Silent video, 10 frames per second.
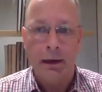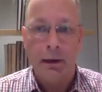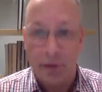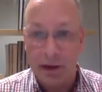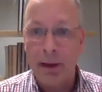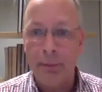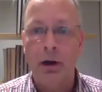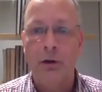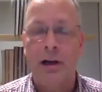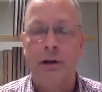When a paper
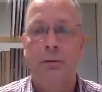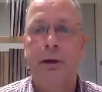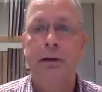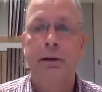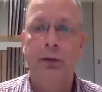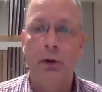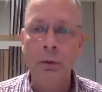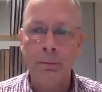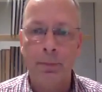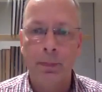goes out to peer
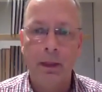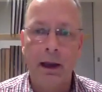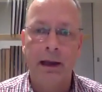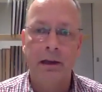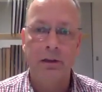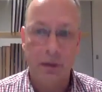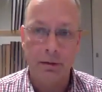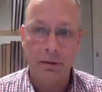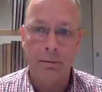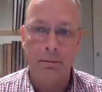review, the editor,
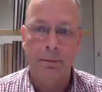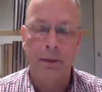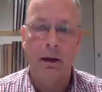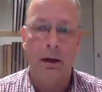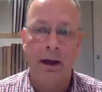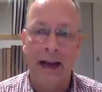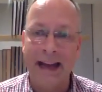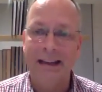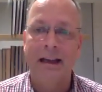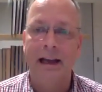the
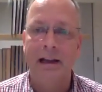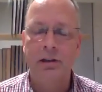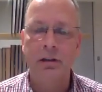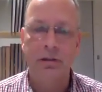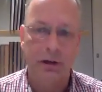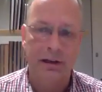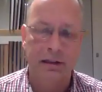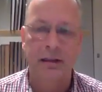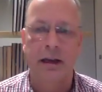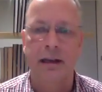handling editor, so that's
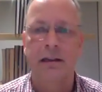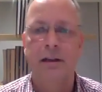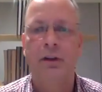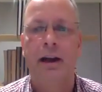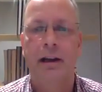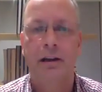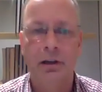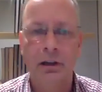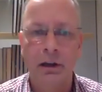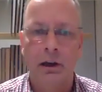the scientific
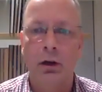editor,